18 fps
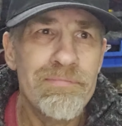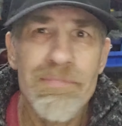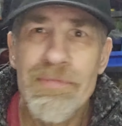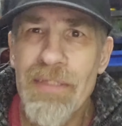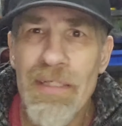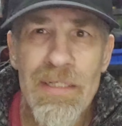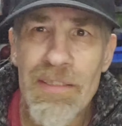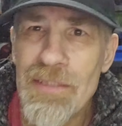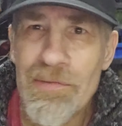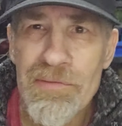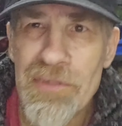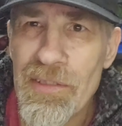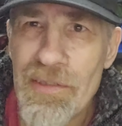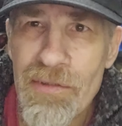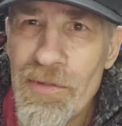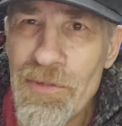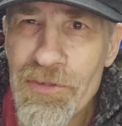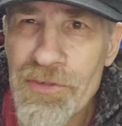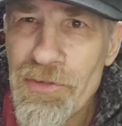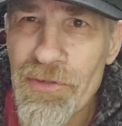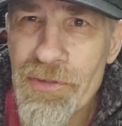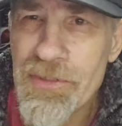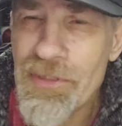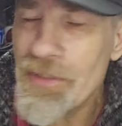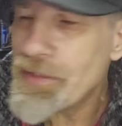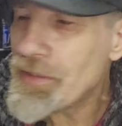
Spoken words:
Yeah, there's absolutely all sorts in